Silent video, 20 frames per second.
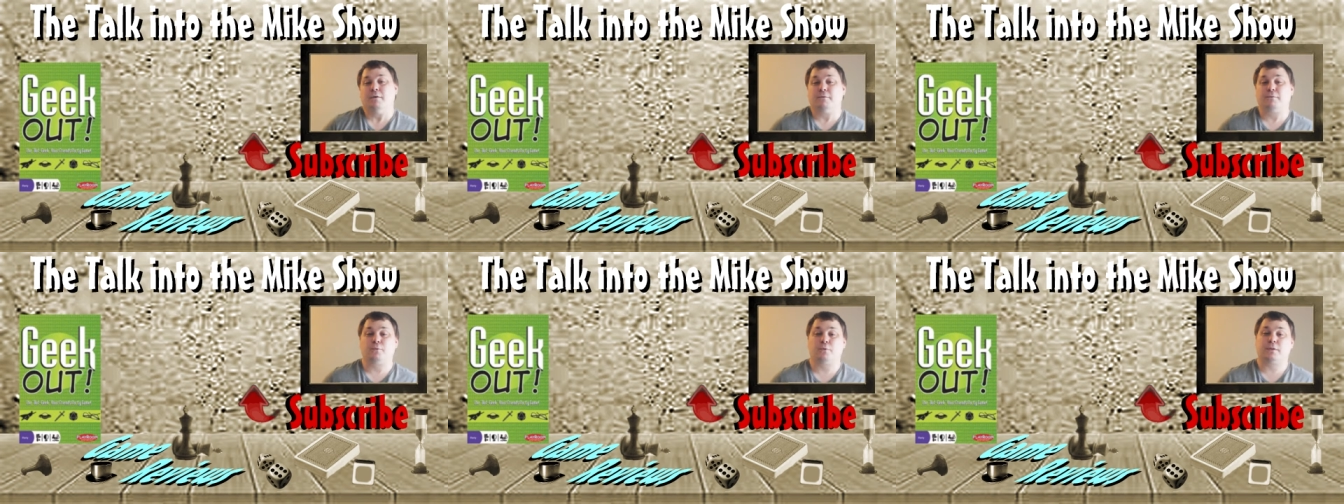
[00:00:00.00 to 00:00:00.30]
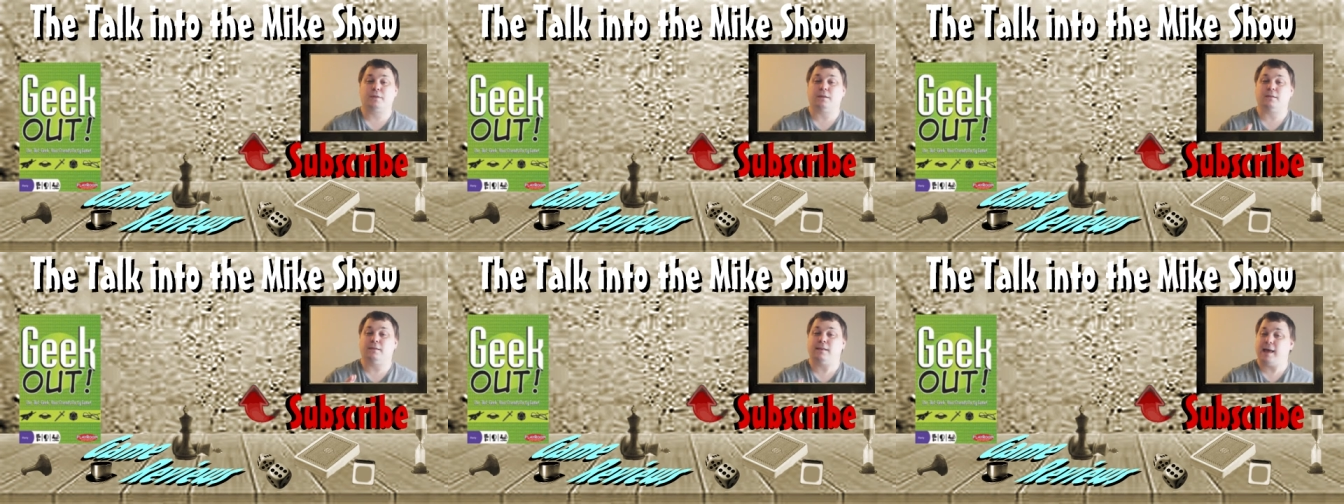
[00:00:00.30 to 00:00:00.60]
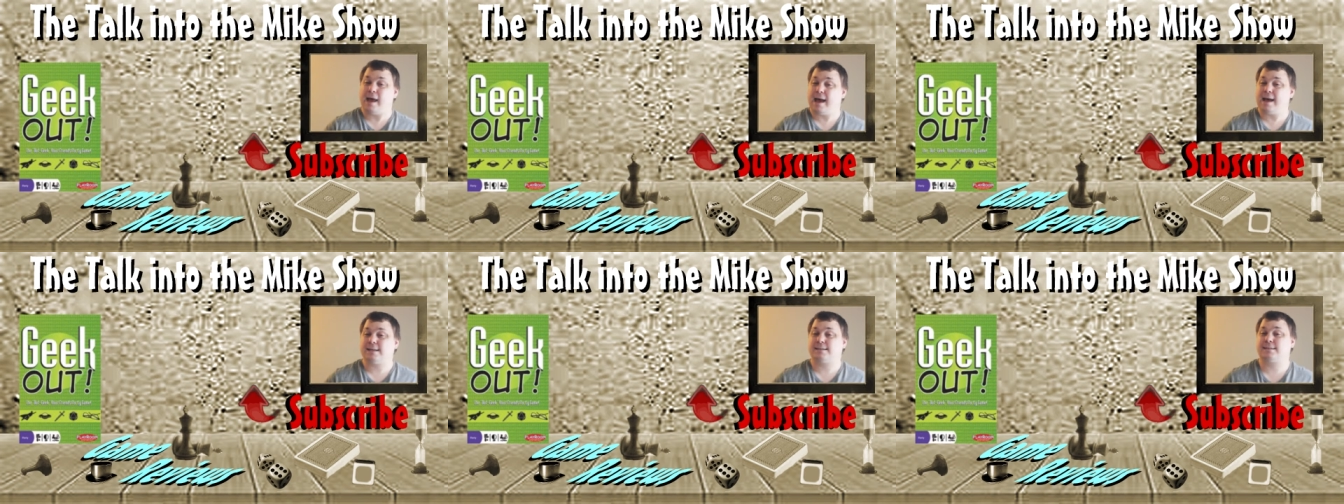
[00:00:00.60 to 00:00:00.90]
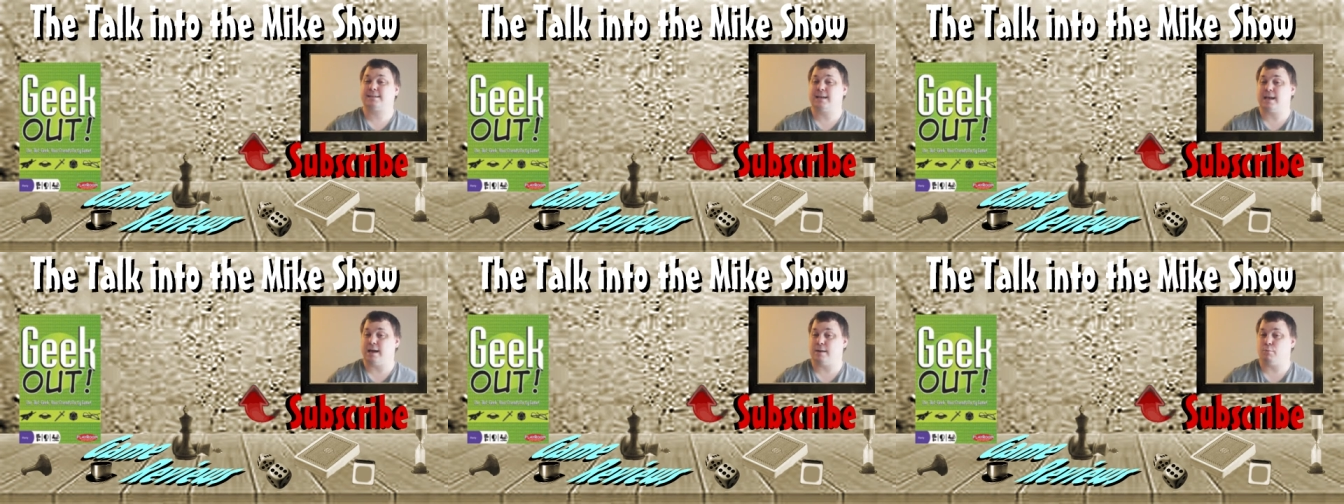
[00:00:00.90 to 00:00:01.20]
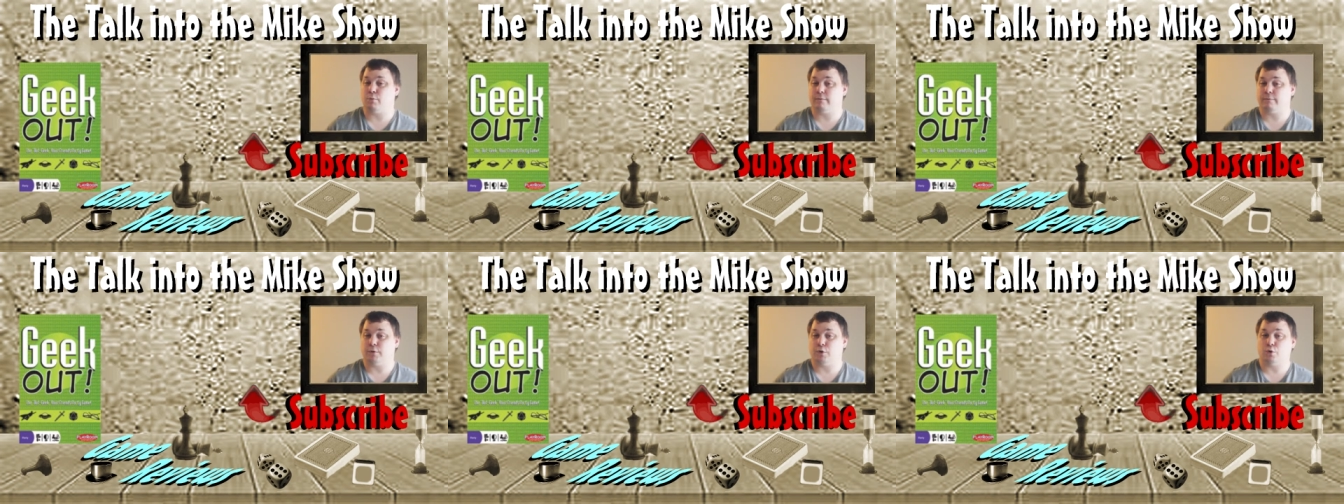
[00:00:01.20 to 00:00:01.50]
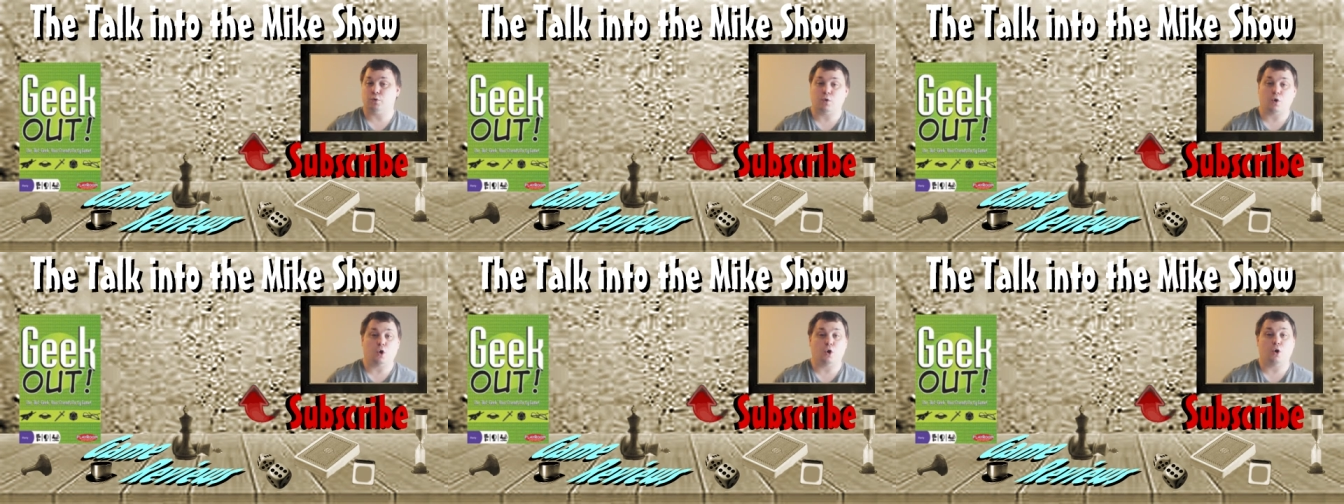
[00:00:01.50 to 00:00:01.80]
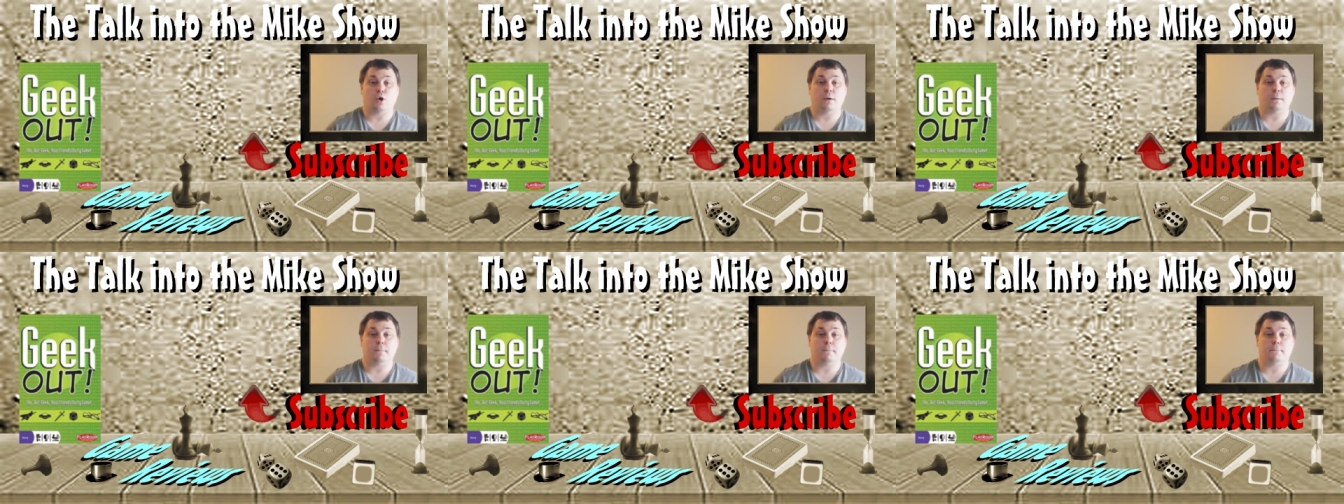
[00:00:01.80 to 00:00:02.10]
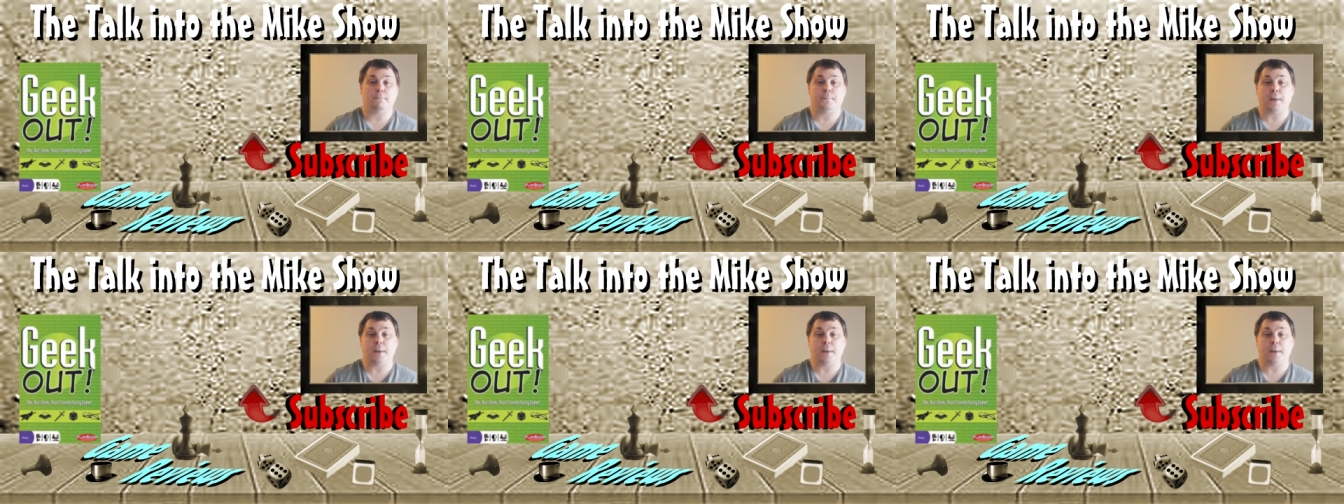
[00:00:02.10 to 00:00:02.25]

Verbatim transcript: For the last game review on